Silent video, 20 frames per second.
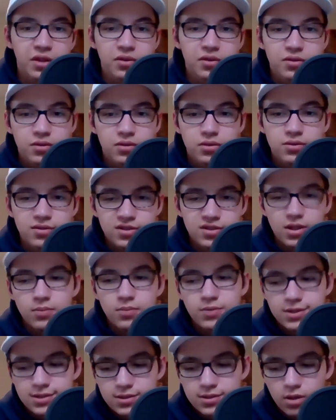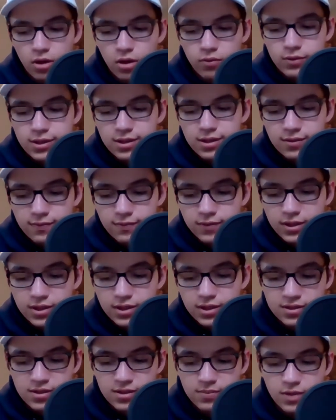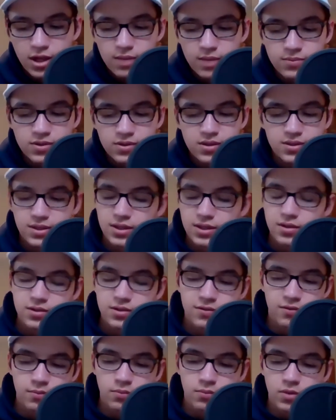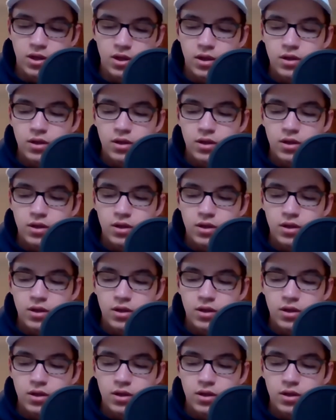And the subjects are really conflicting sometimes because he goes from